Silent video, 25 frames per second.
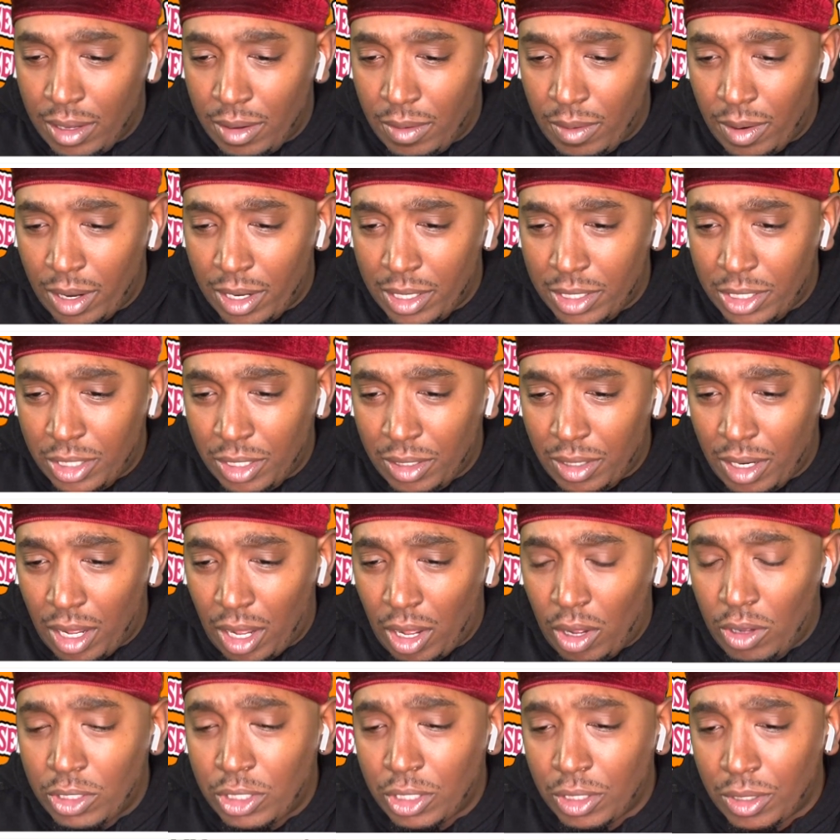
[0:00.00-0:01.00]
Where is Joe?
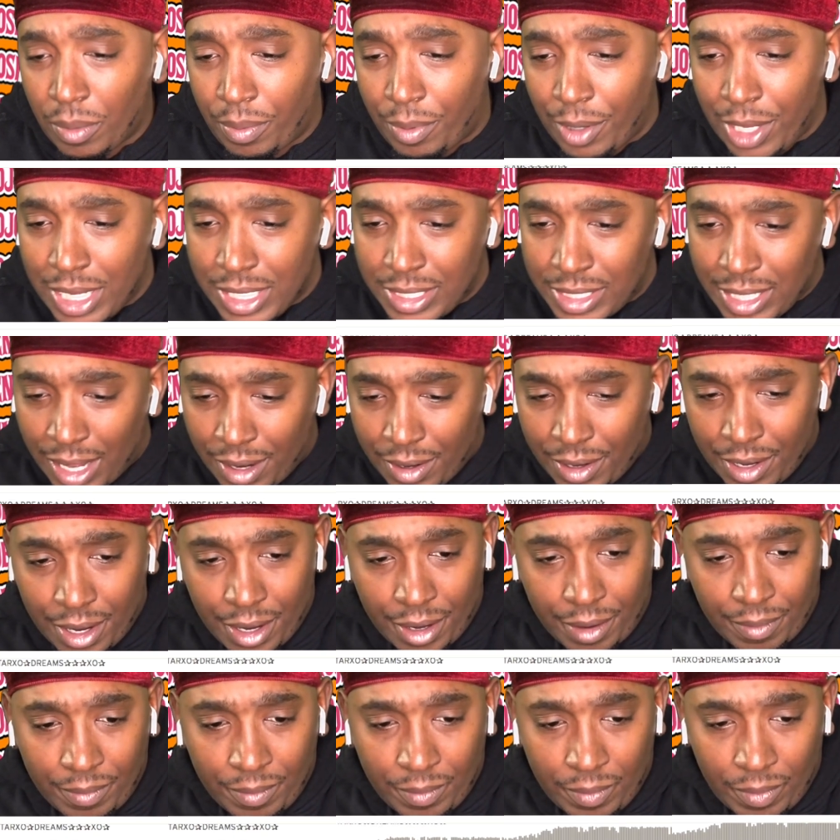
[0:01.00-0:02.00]
Oh, Sugar Plays down
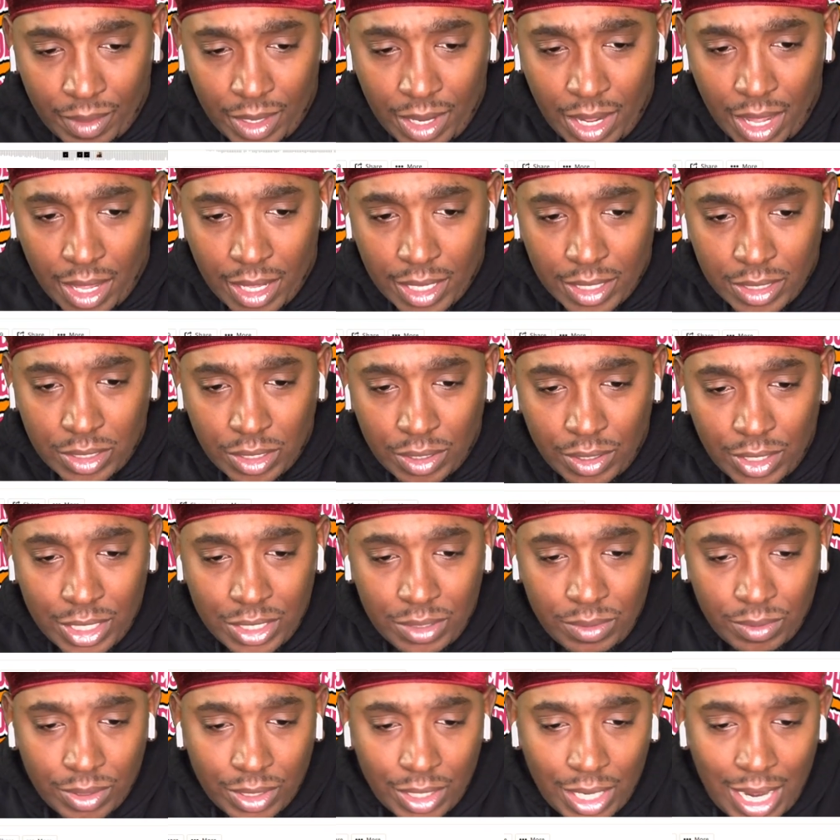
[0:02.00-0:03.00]
there. Yeah, so
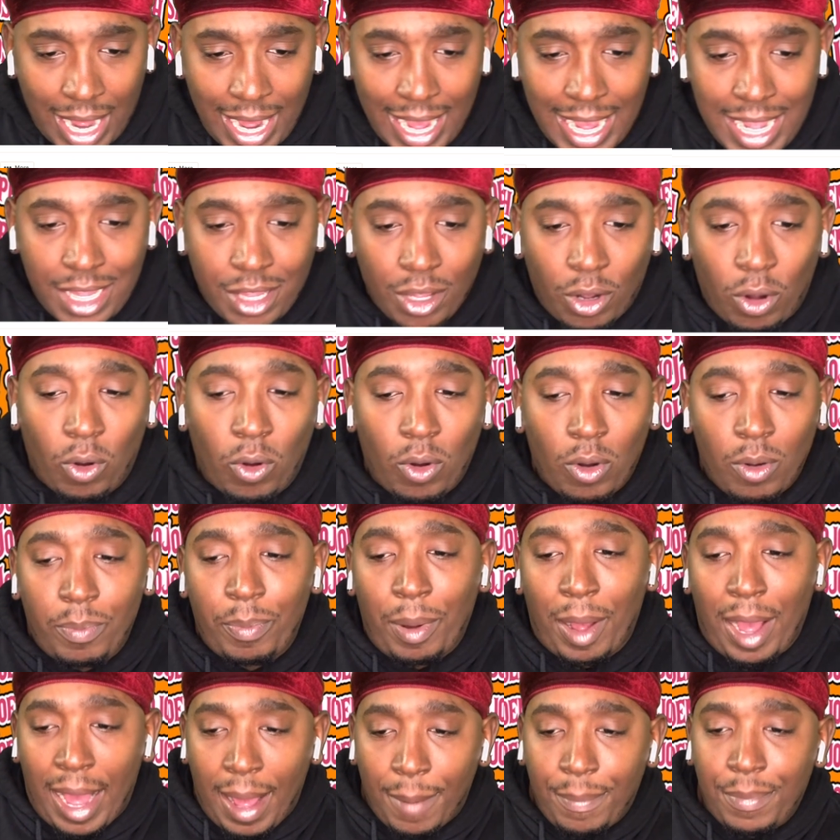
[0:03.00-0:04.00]
this one, I Hate the Whole
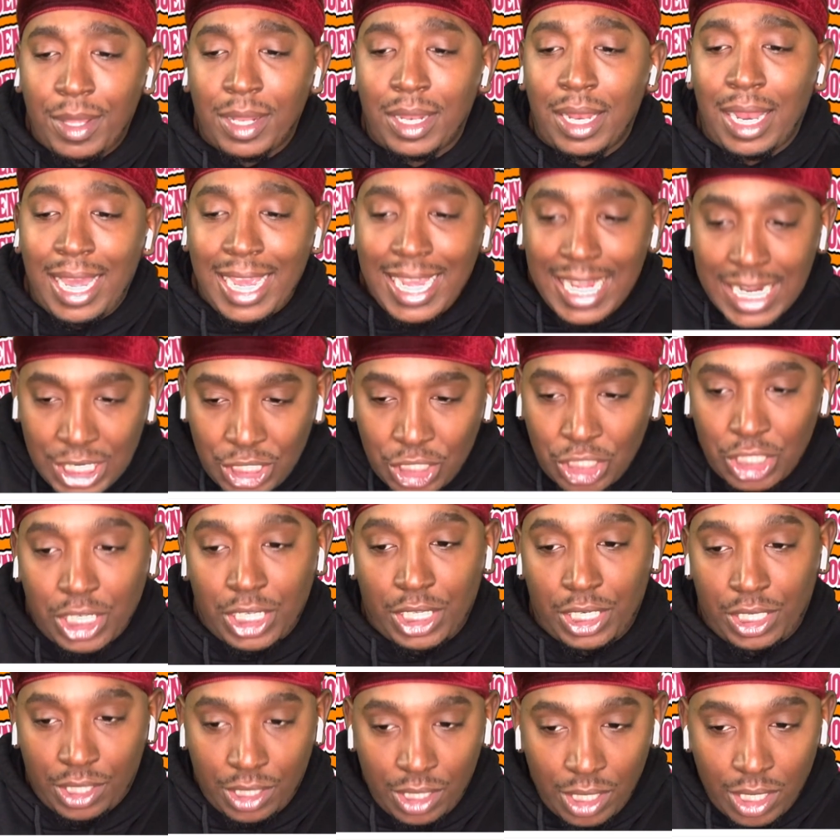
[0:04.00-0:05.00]

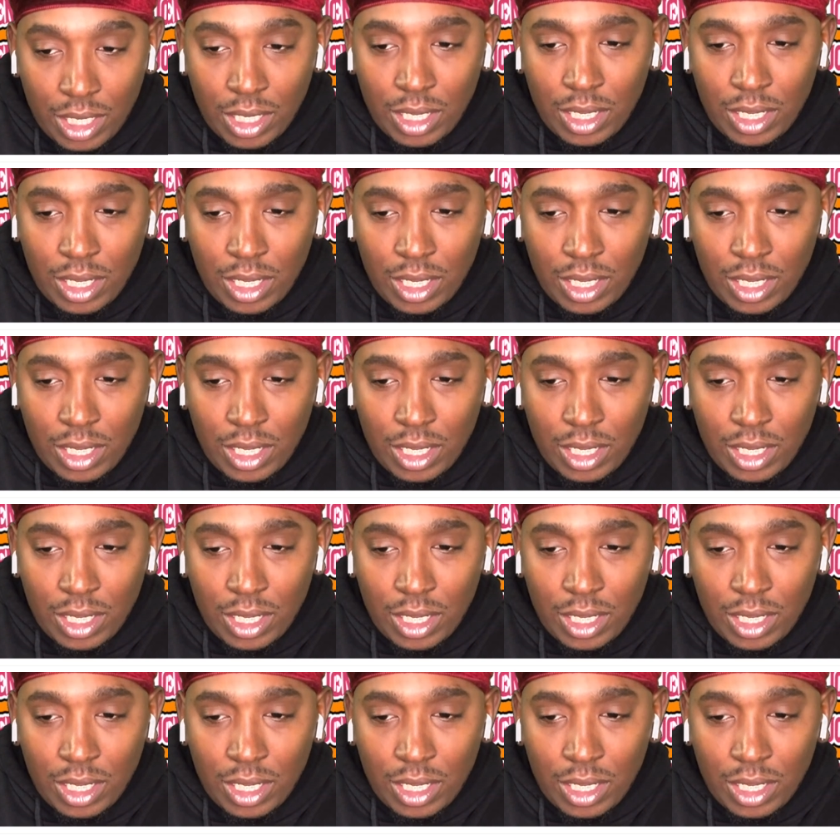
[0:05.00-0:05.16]
Population.